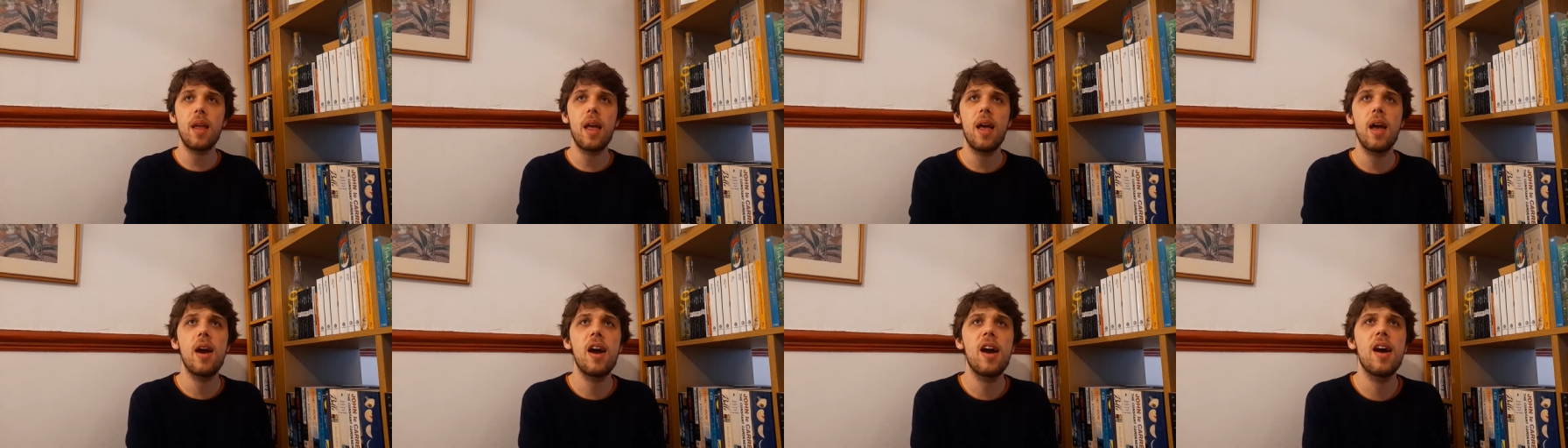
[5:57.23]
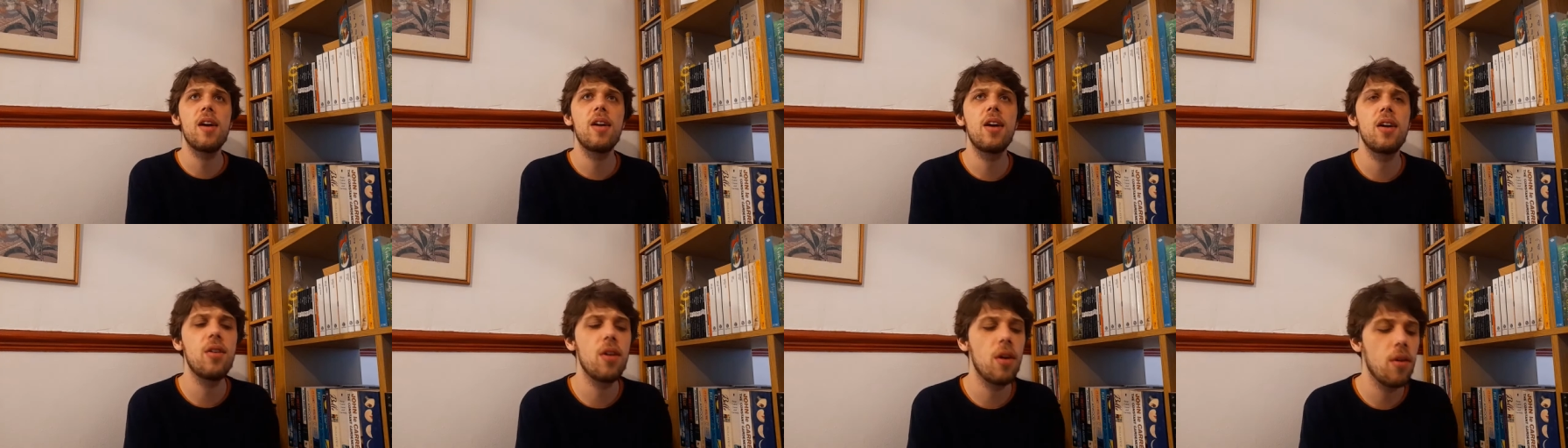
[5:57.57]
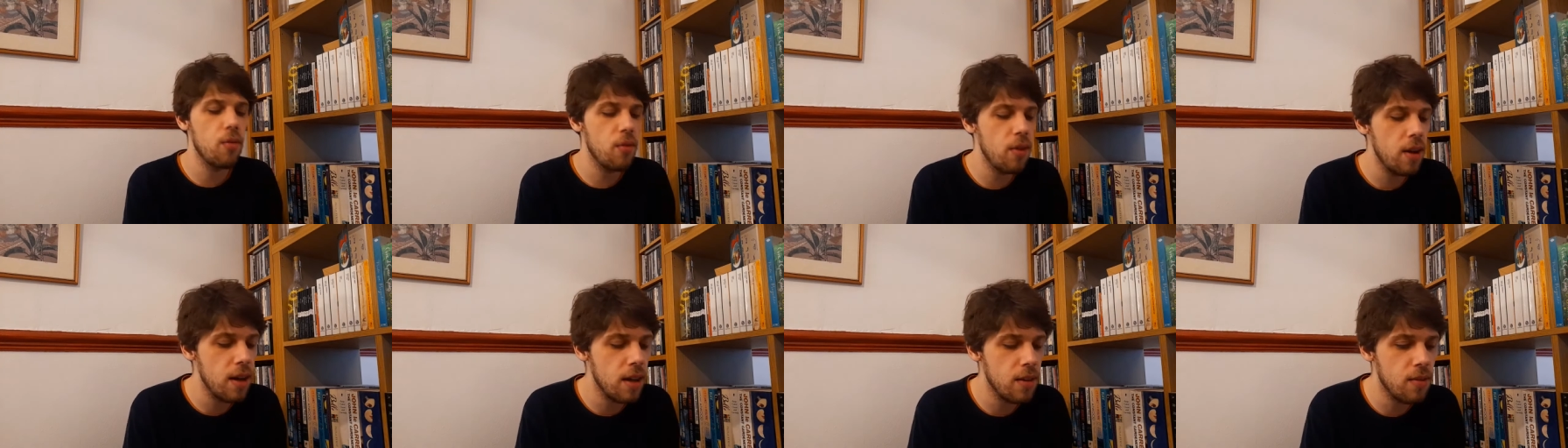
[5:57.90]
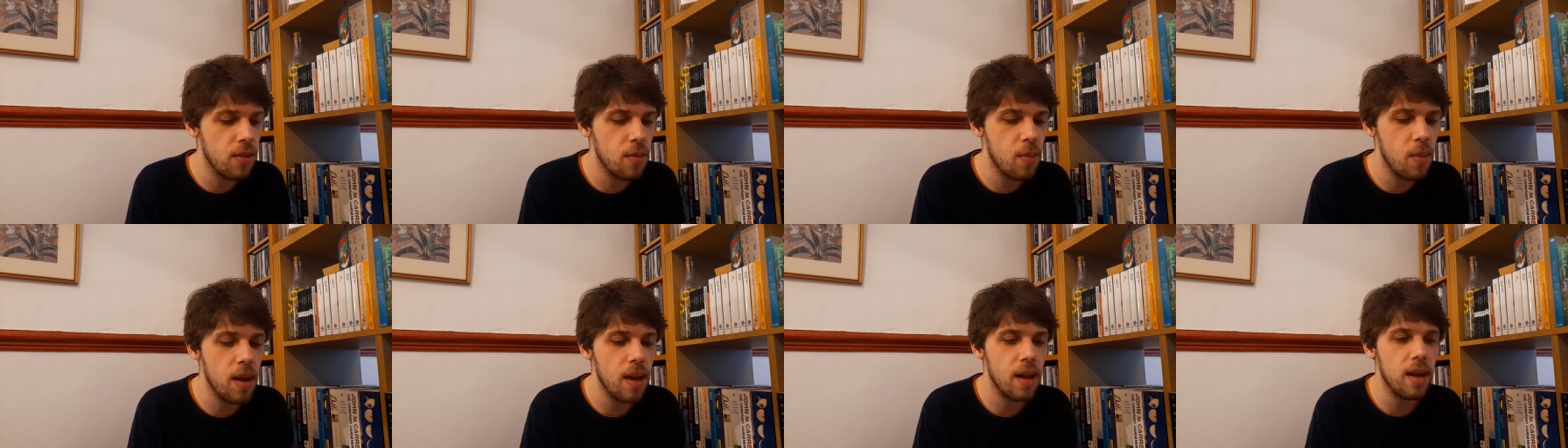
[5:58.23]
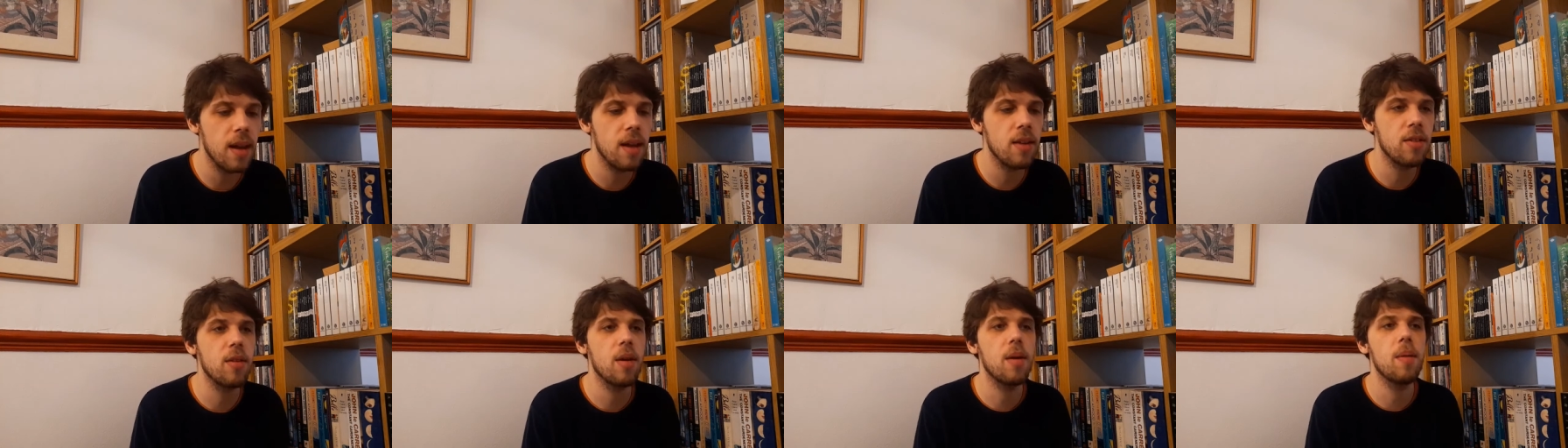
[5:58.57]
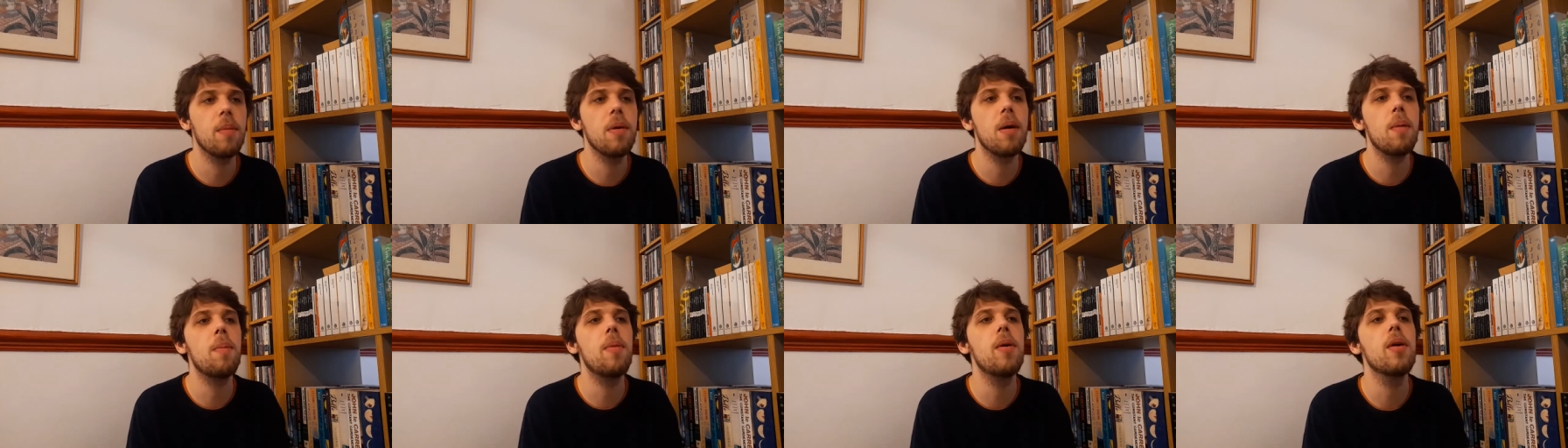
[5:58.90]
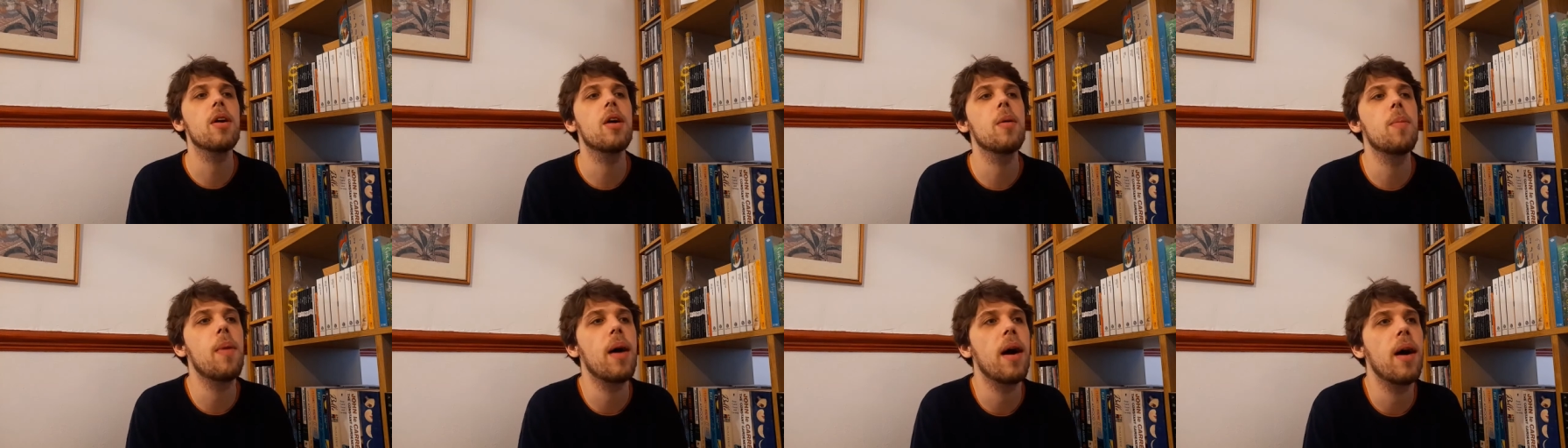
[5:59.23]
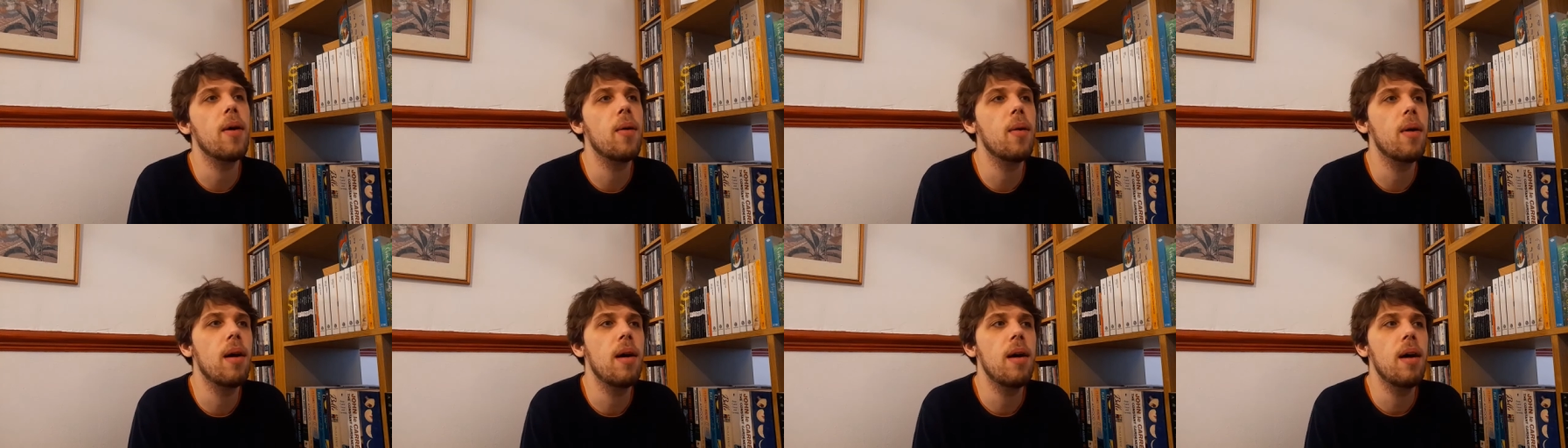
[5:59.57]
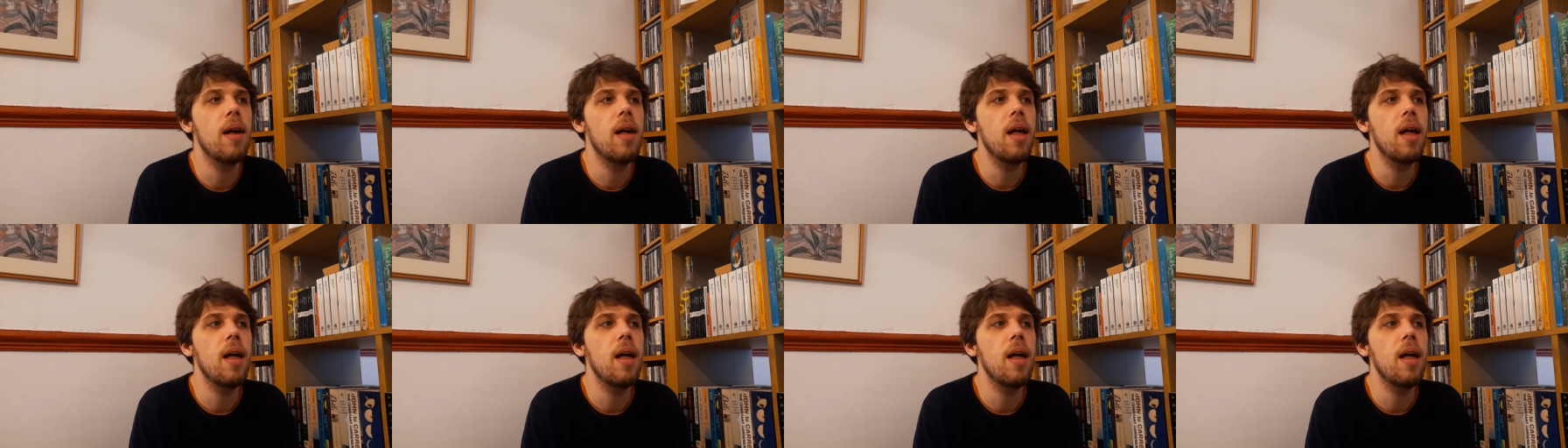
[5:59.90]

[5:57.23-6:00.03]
And really, for me, it's a book about